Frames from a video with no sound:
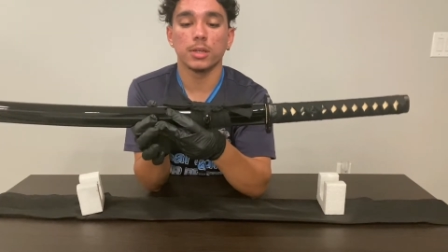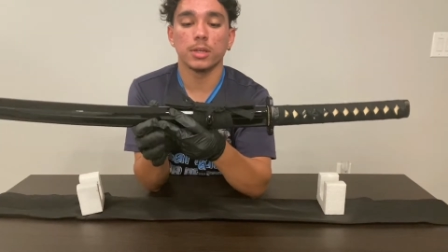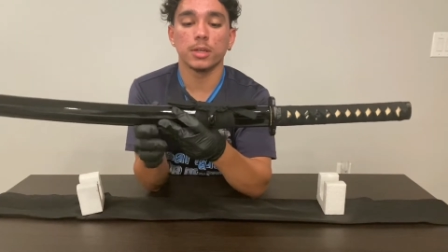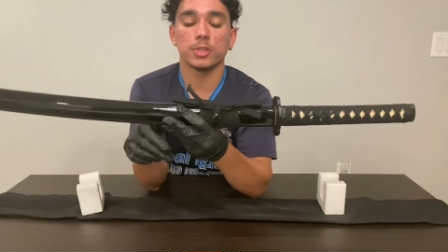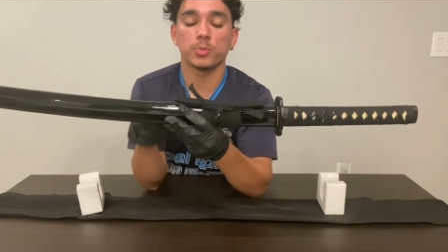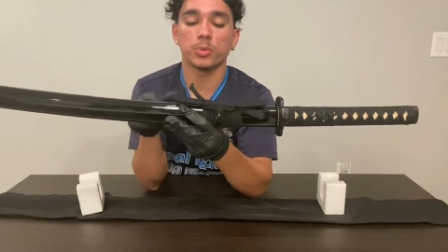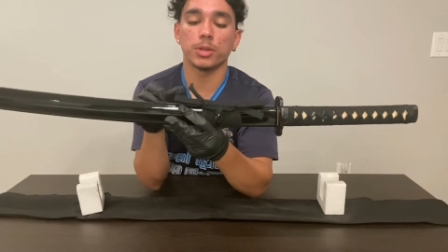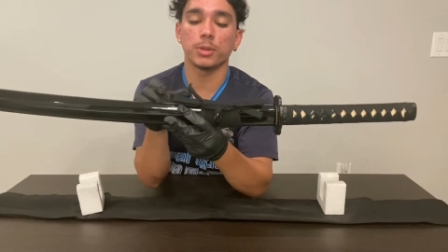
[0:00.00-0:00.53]

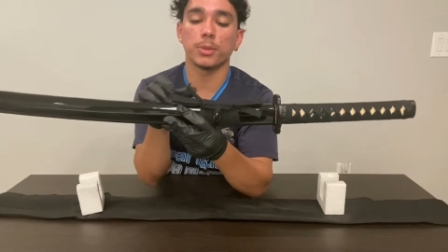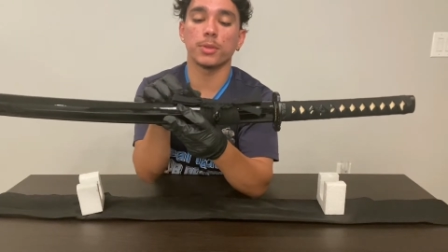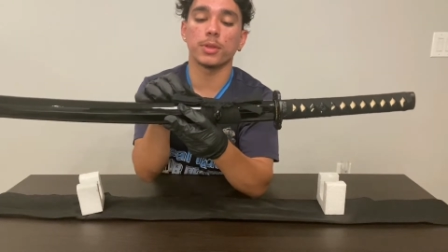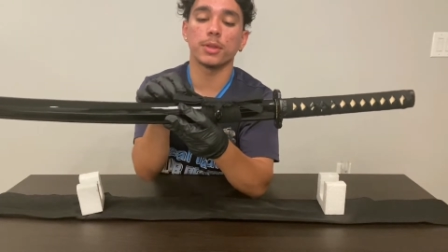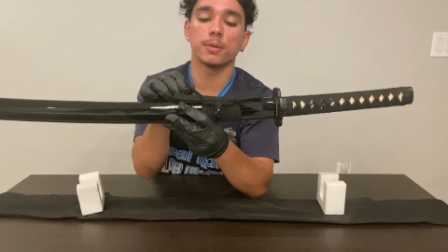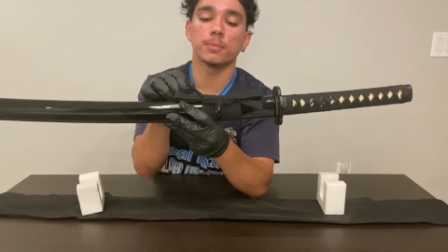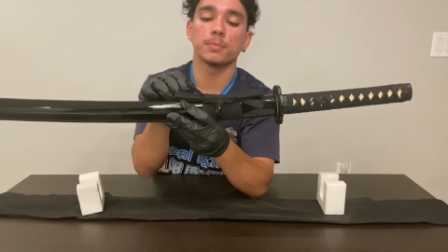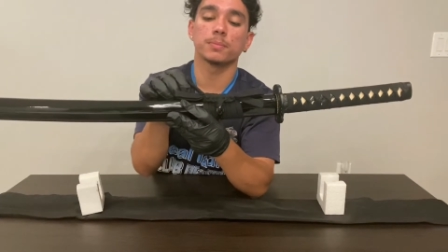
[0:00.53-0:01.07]
It's pretty
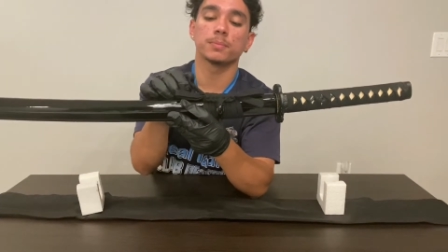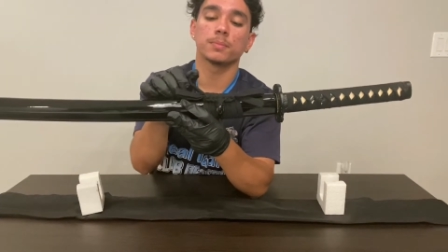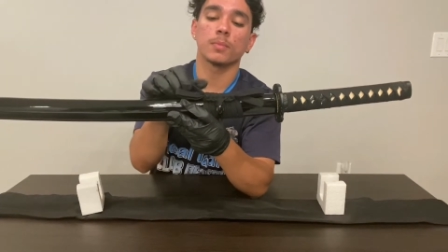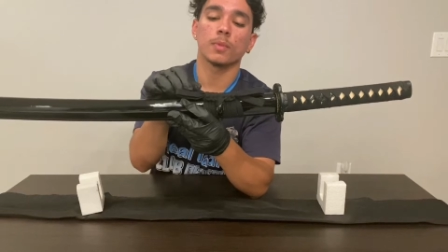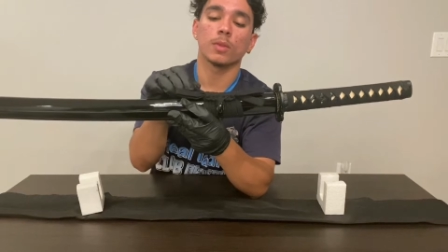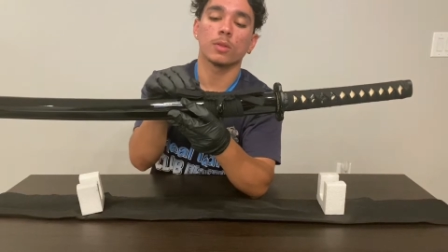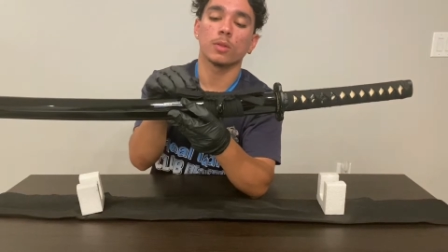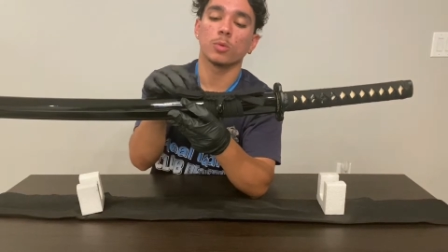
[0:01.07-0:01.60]
thin.
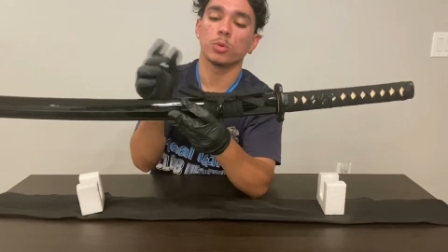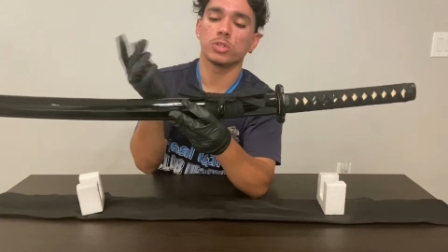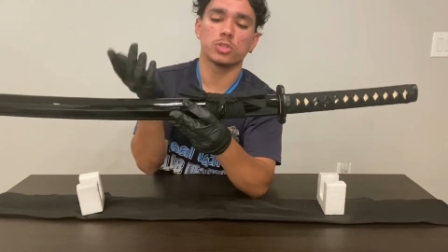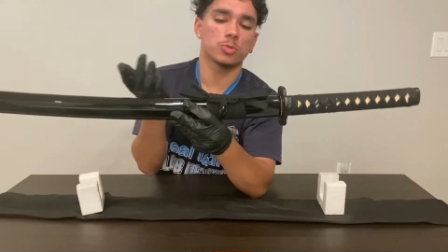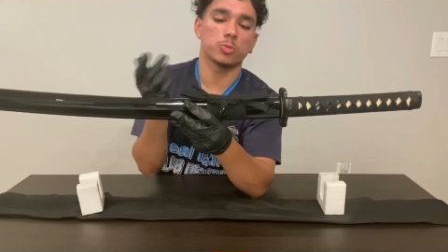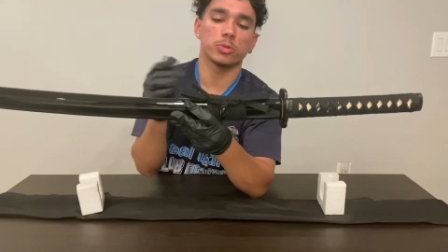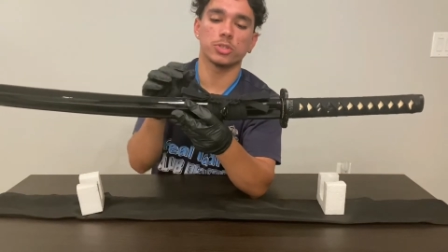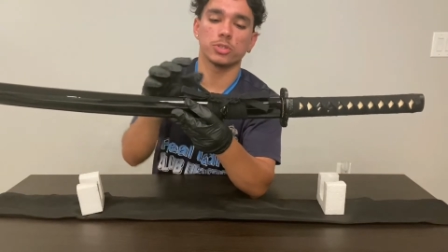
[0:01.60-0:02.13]

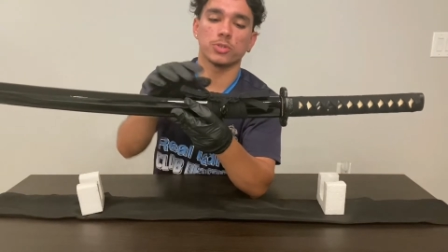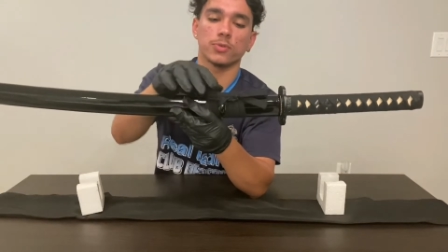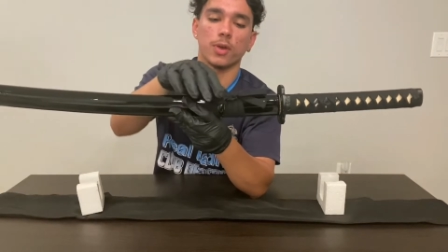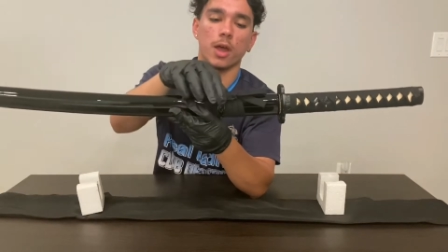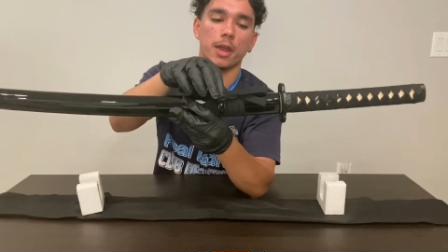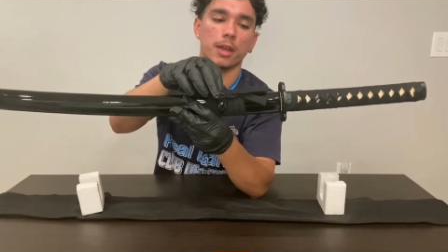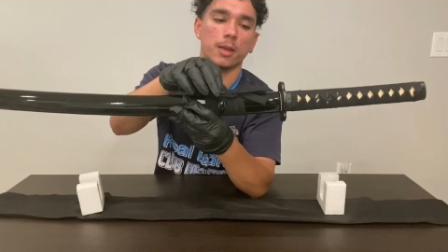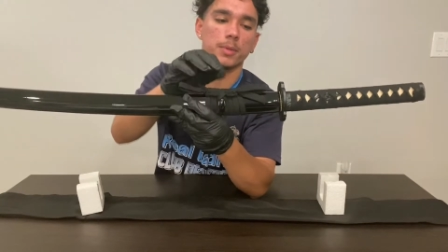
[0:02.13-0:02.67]
Which is
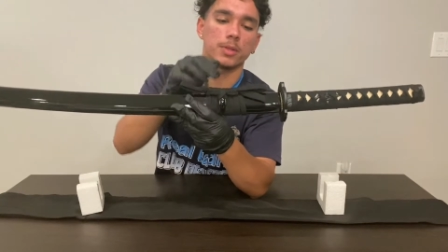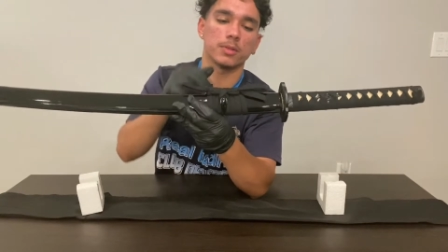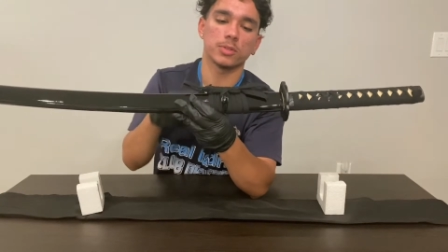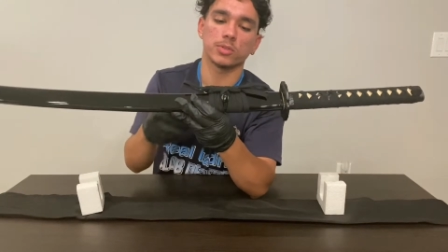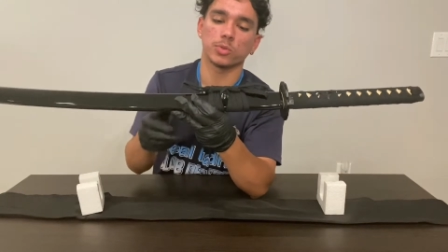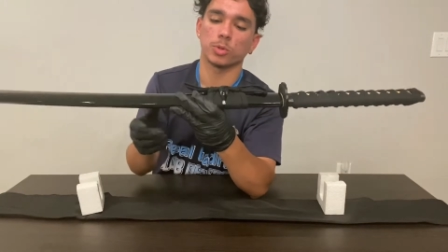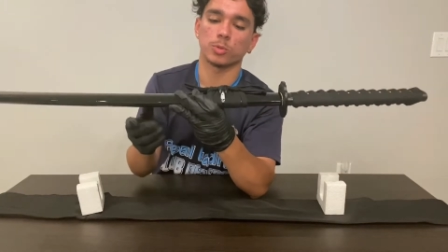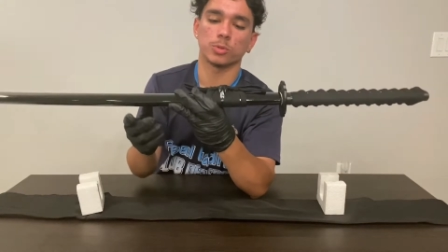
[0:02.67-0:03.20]
fine. I mean, this
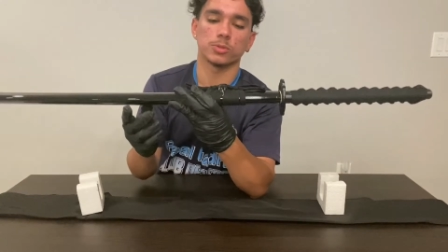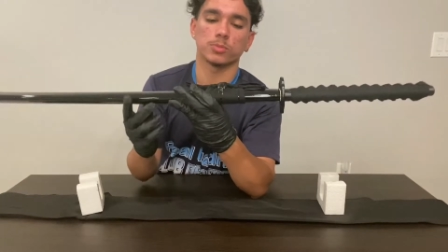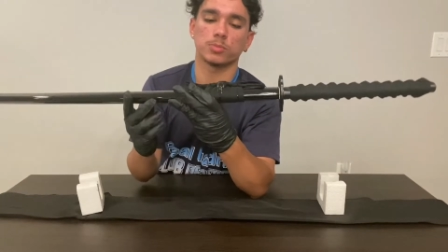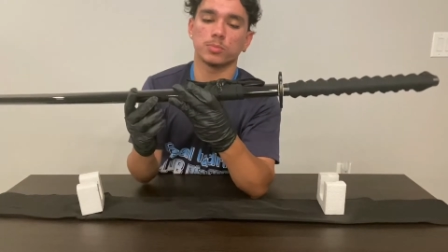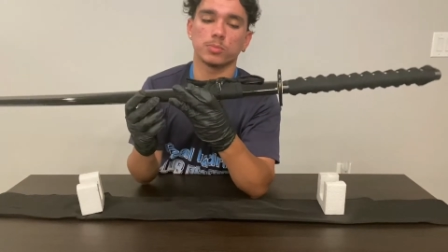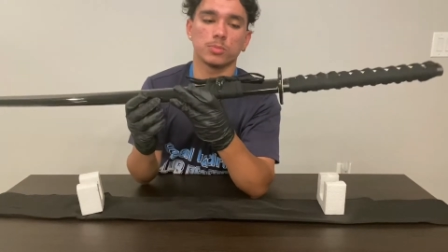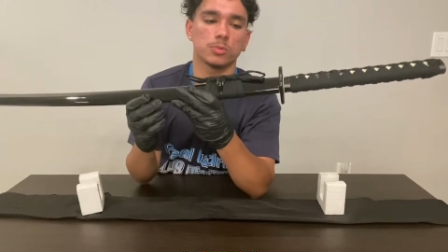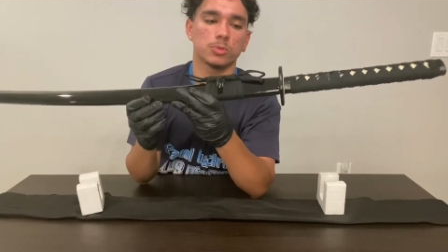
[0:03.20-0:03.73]
sword was
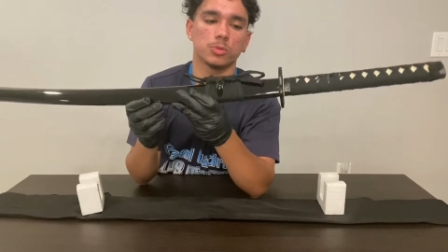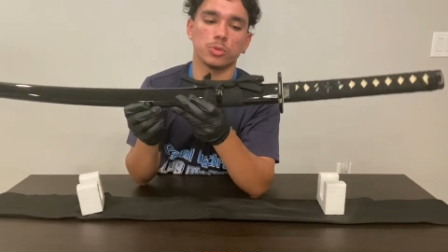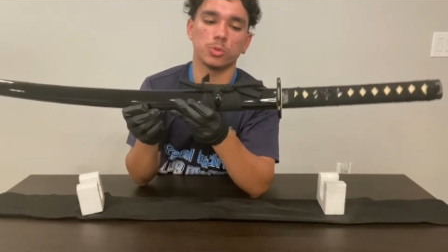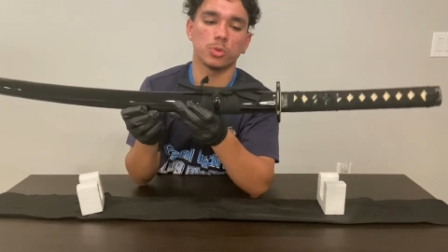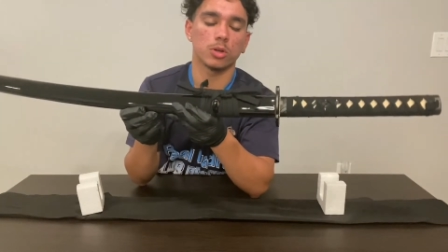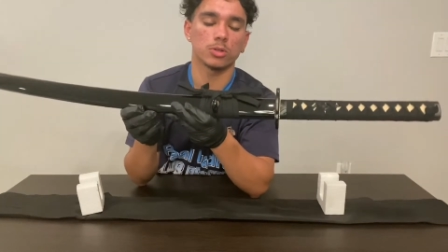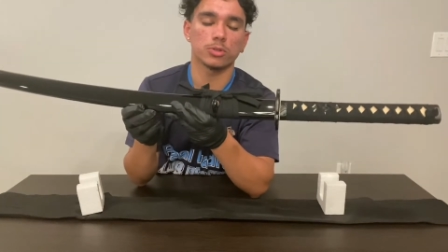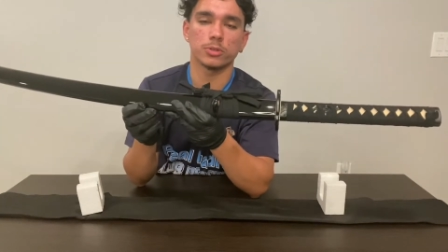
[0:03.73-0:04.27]

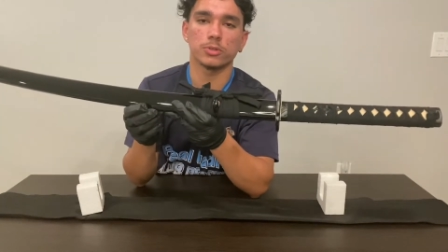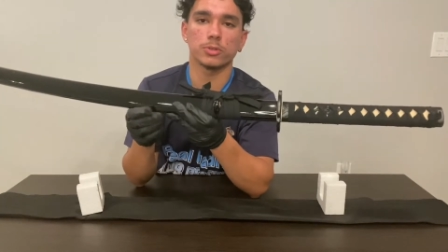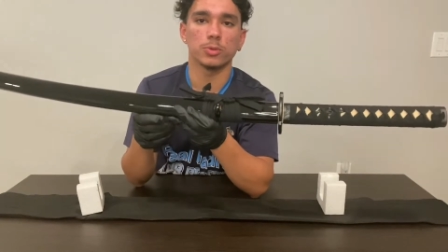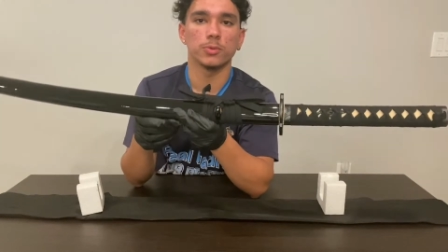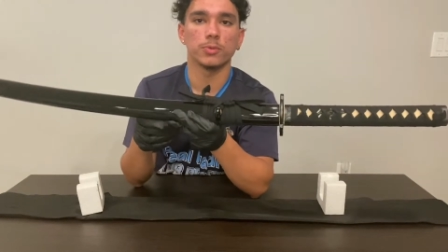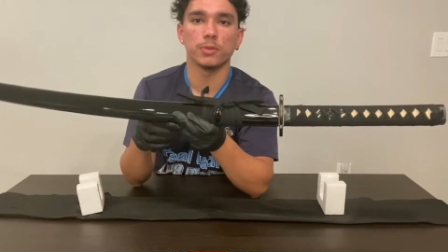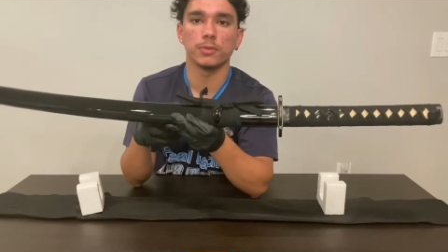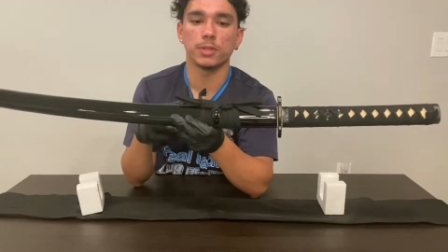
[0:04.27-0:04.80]
$200,
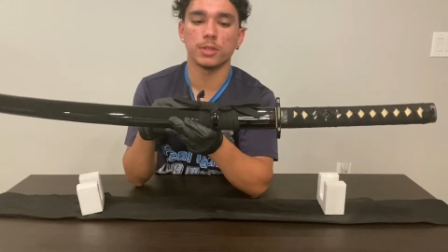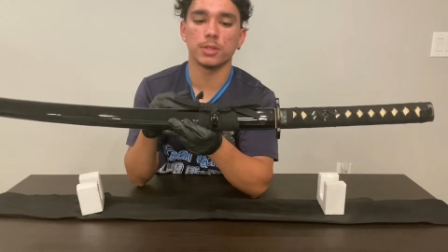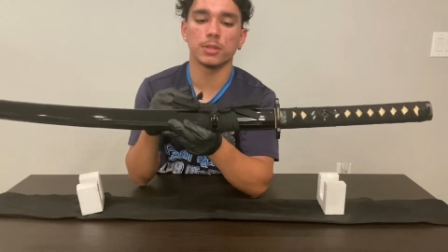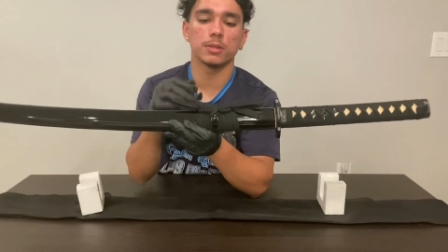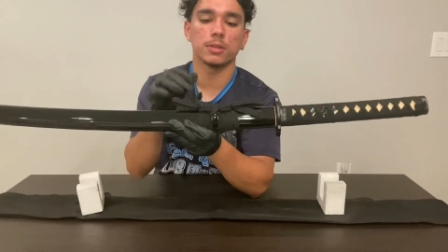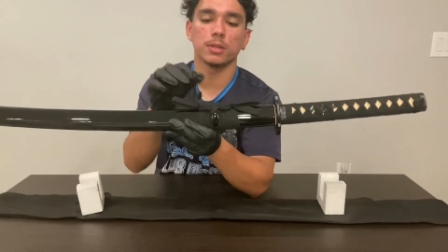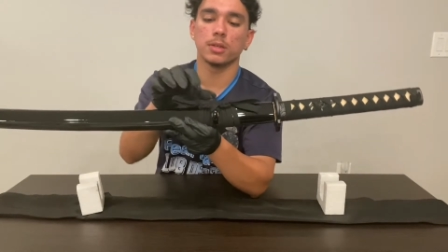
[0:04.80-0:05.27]
$215.